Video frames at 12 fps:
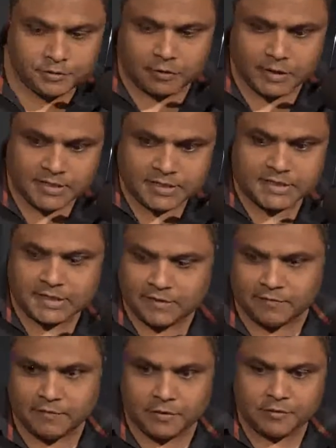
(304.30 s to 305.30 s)
you to our listeners
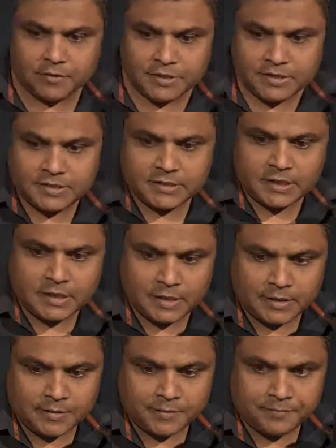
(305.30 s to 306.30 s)
and viewers.
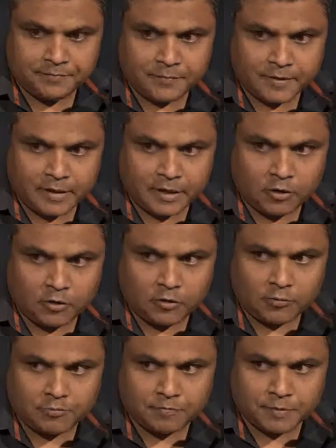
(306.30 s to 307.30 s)
I hope